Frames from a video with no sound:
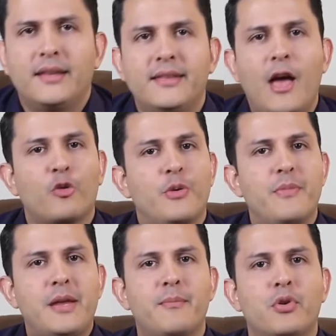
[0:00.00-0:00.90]
Now
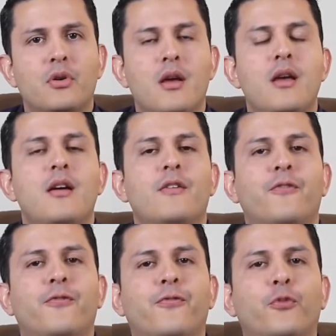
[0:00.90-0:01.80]
remember,
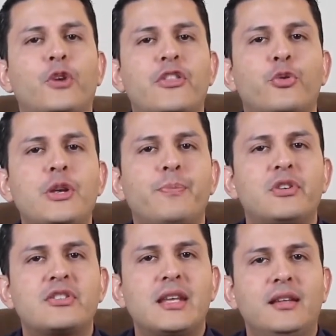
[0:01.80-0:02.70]

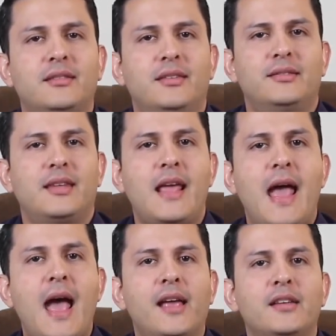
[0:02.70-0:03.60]
43% is the
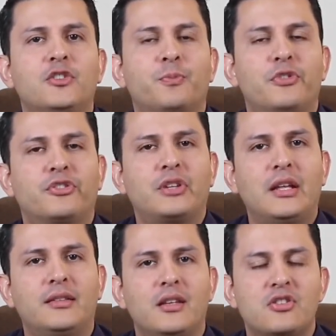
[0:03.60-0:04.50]
highest
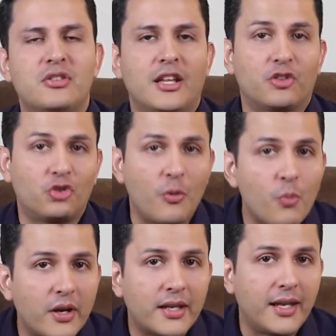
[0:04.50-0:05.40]
percentage that someone